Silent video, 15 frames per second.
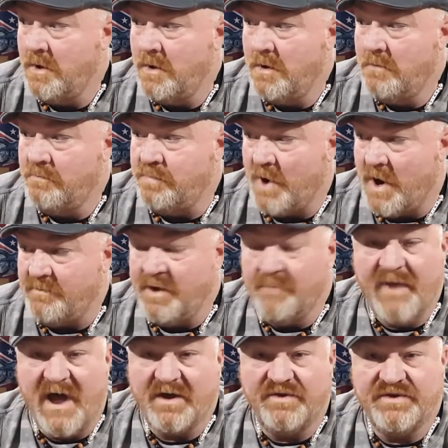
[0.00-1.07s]
probably
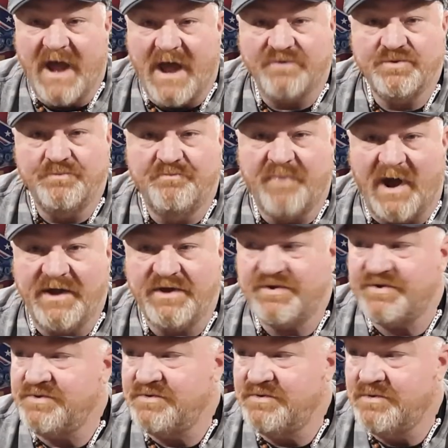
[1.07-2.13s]
about 1,000 bikes
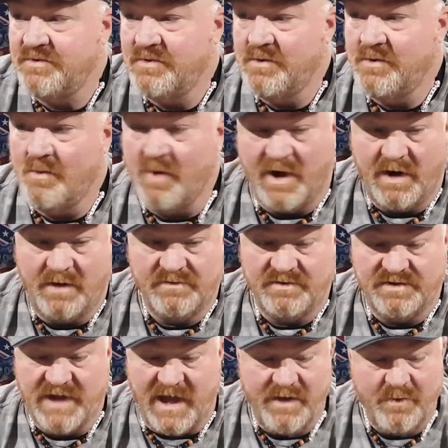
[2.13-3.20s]
where
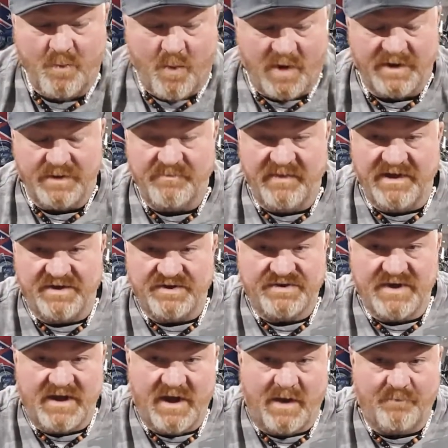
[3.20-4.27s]
they wanted me to
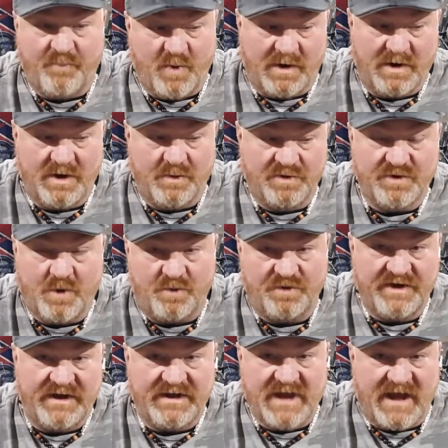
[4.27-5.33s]
set up where there was
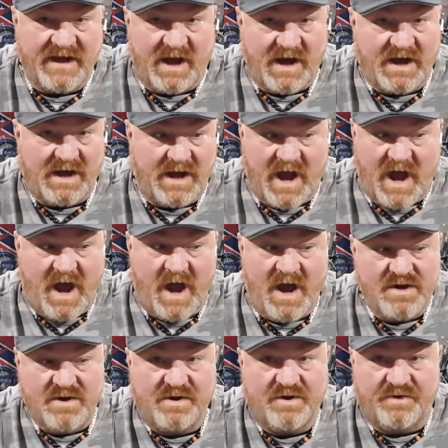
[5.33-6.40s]
only like
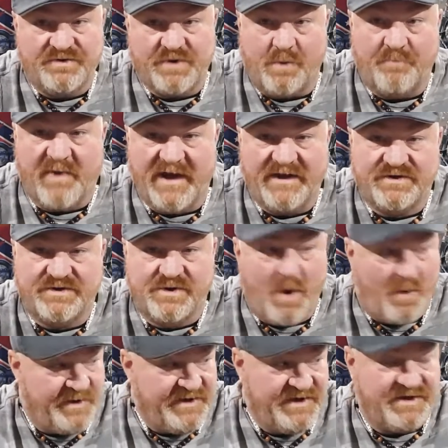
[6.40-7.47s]
100 or so bikes
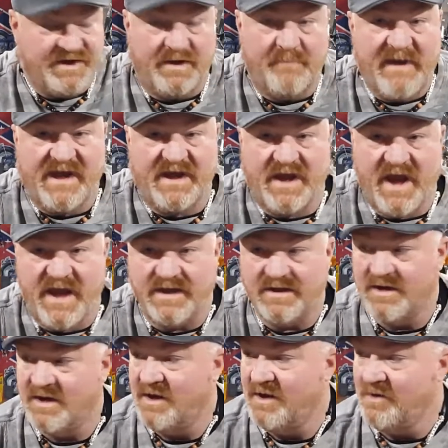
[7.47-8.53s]
going into the main gate.
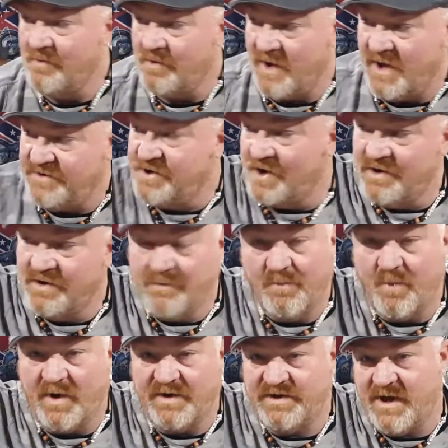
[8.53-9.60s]
When I turned them,
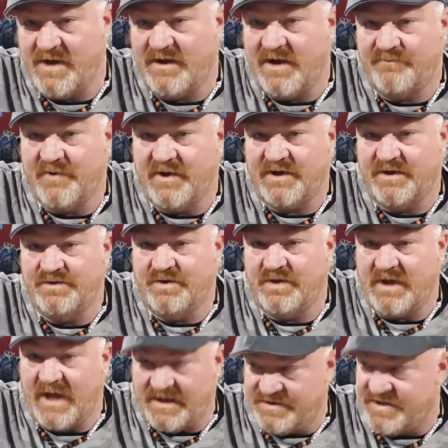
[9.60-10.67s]
went down that
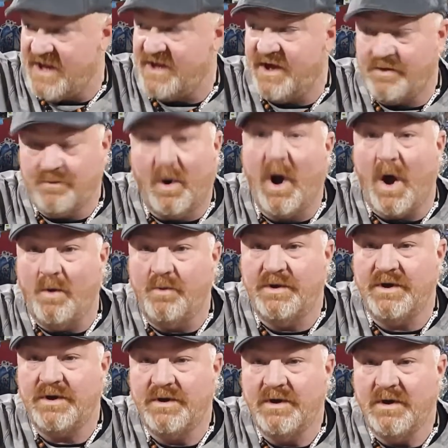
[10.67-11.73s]
fucking dead end road
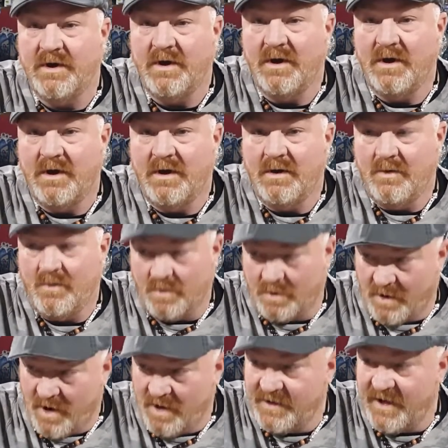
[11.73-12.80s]
where
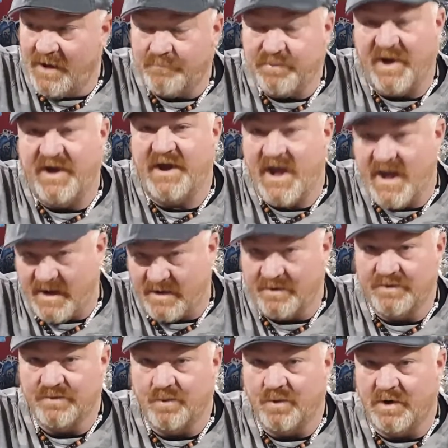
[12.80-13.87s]
all the airplane
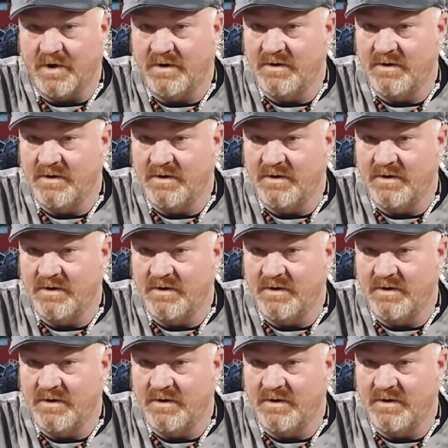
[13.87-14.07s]
hangars were,